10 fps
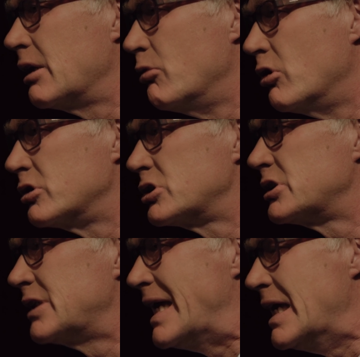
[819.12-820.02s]

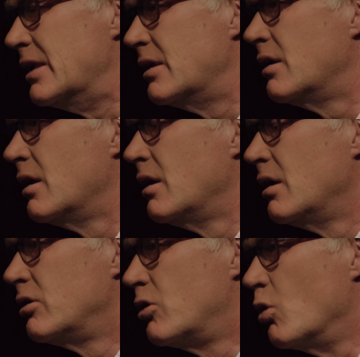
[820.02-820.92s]
emerged in
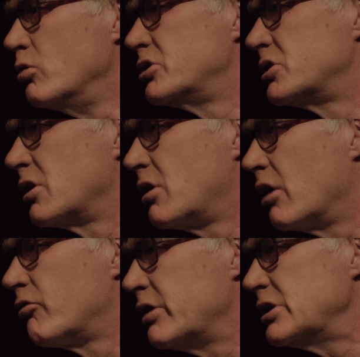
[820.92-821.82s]
those
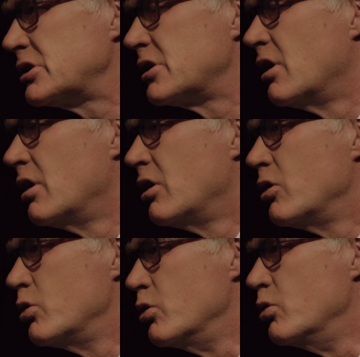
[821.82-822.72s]
countries
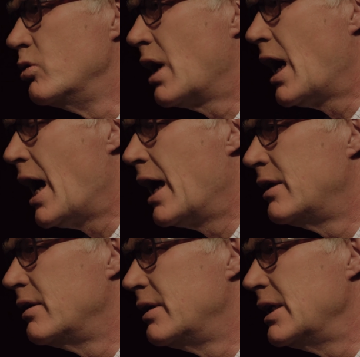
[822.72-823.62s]
who
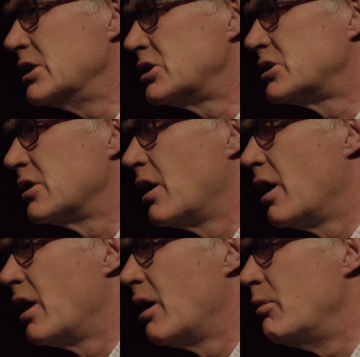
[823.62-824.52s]
had this
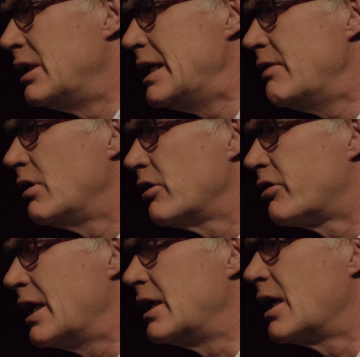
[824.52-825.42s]
medieval
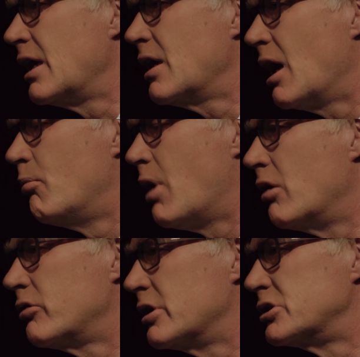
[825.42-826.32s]
thinking
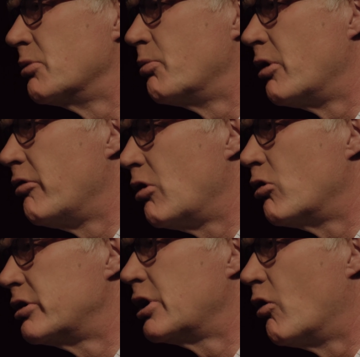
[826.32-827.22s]
about the
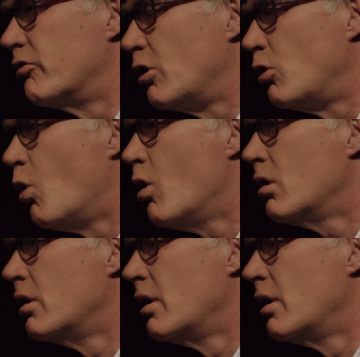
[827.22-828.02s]
superiority of the law,